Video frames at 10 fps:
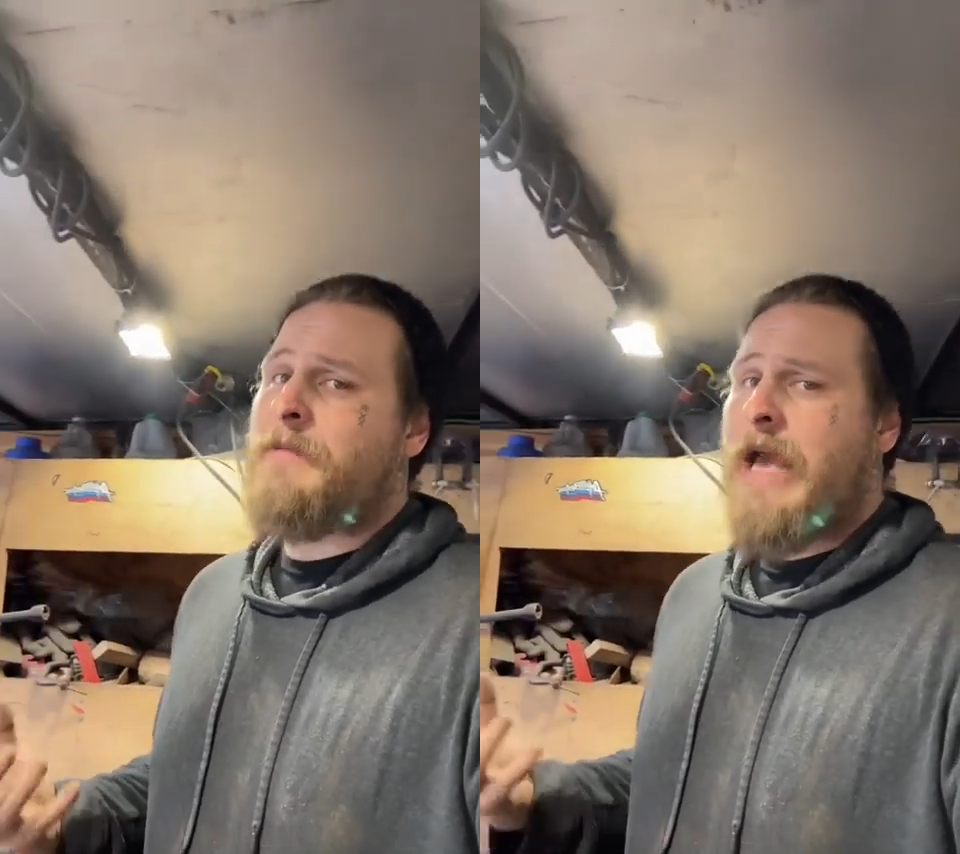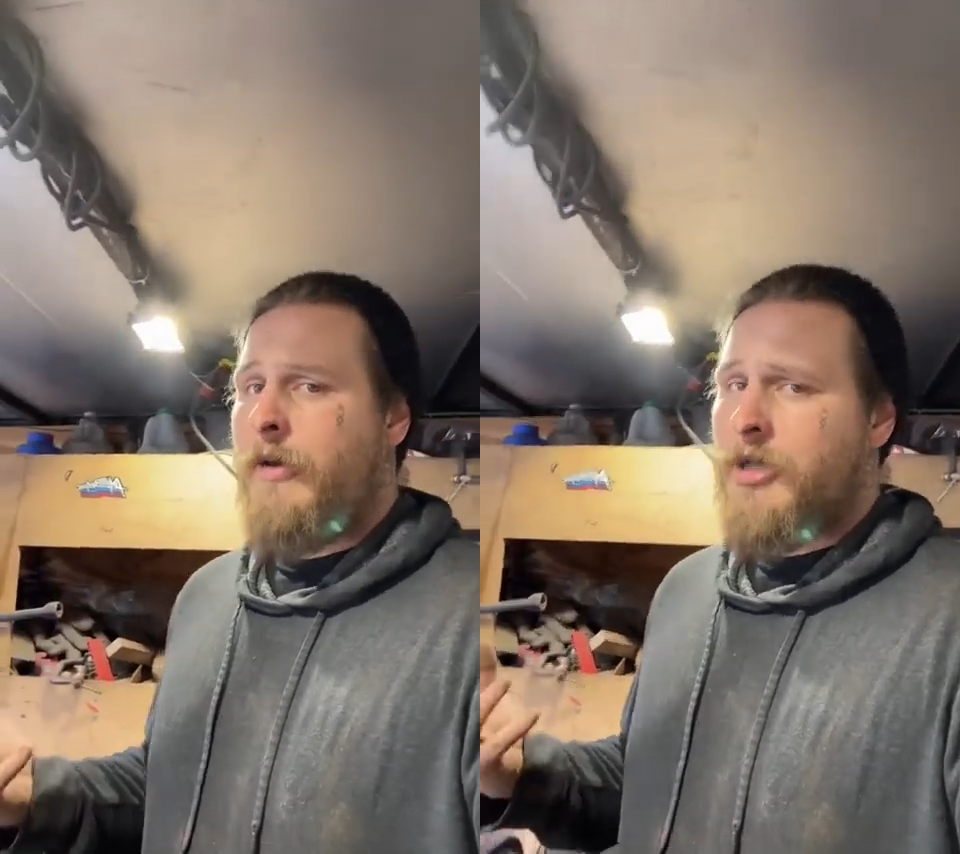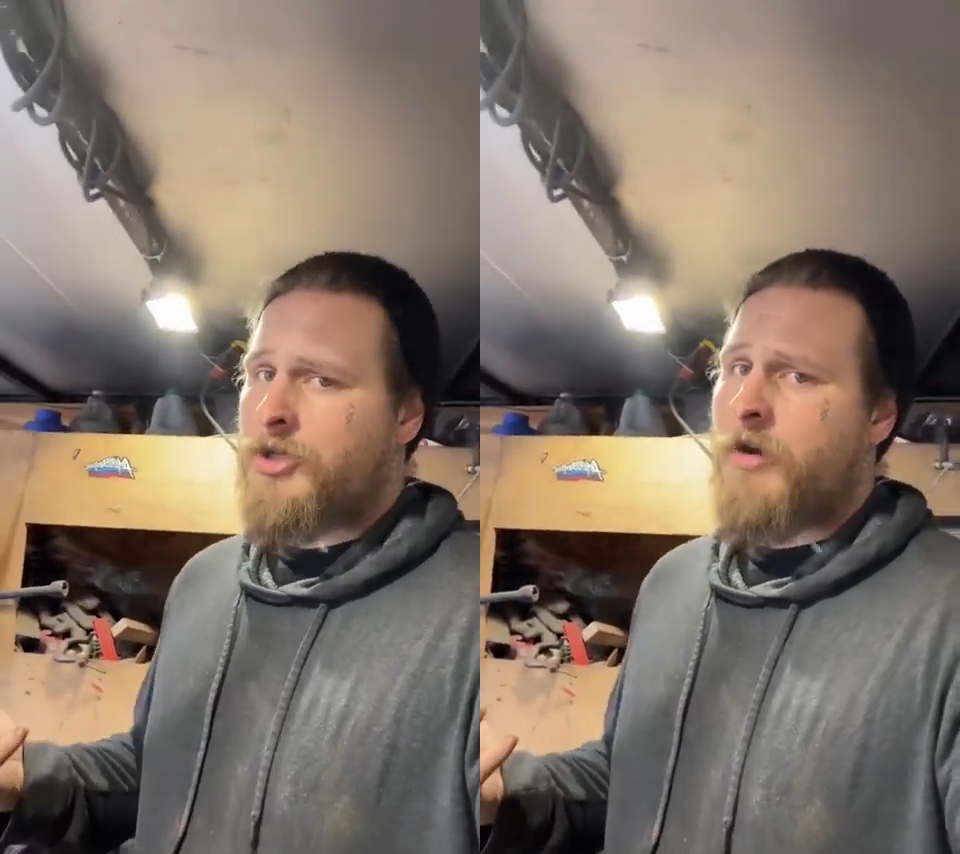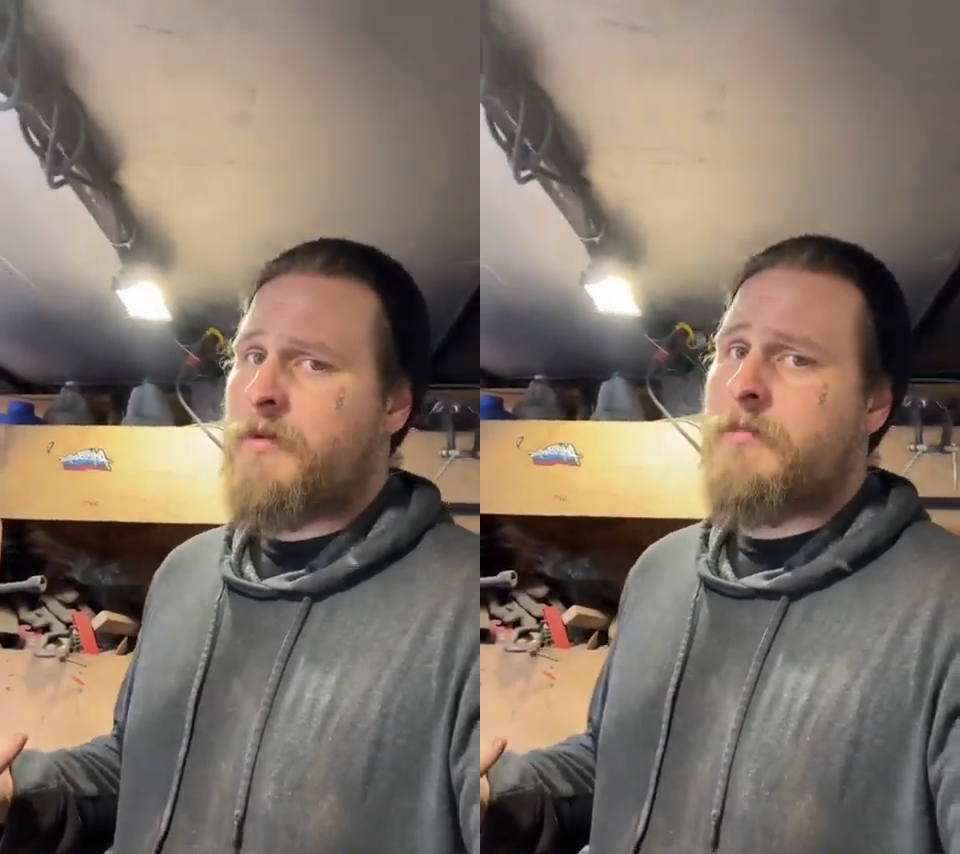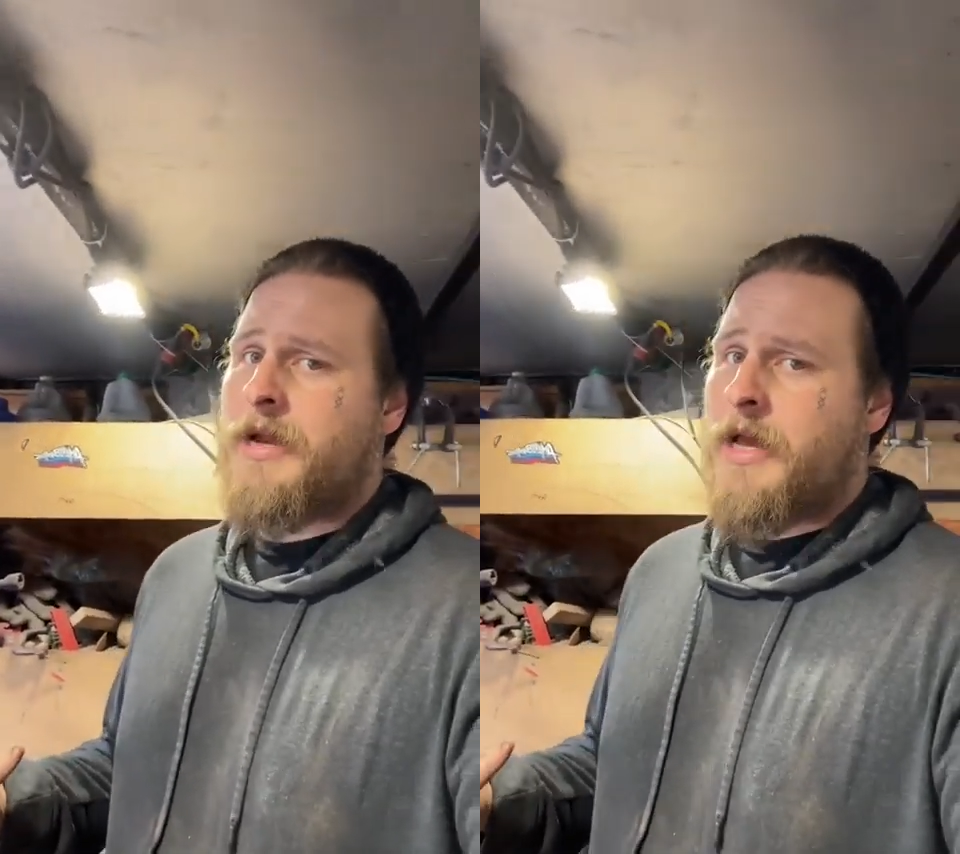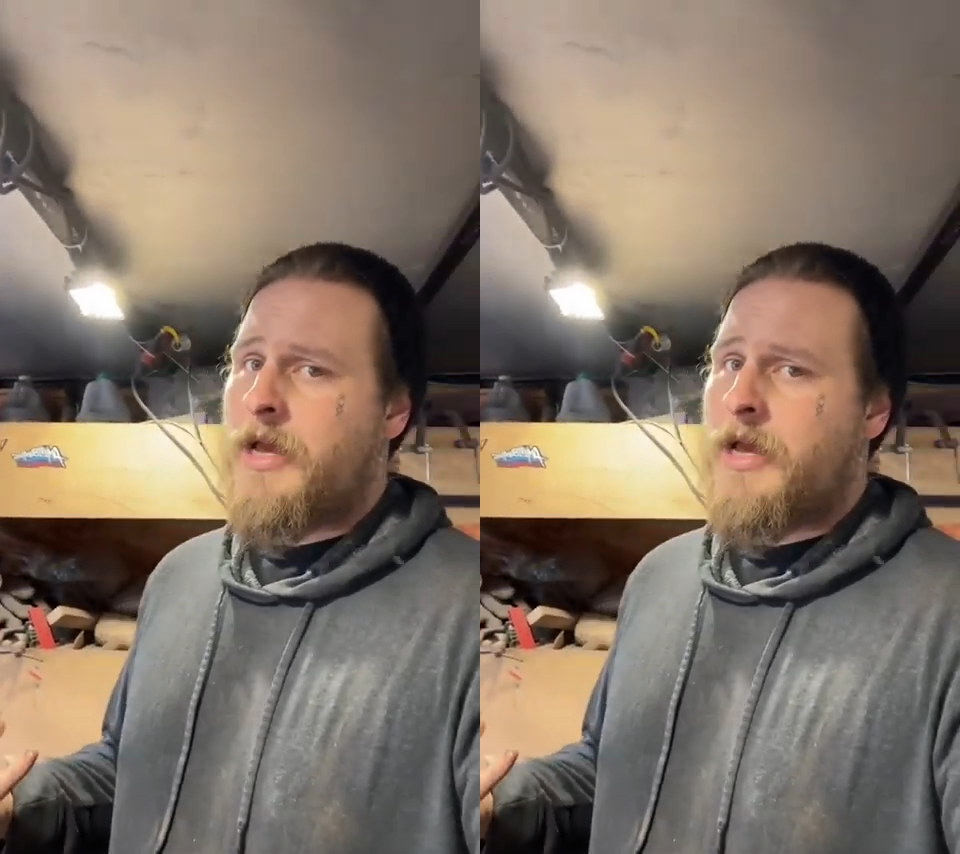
how I sharpen my knives.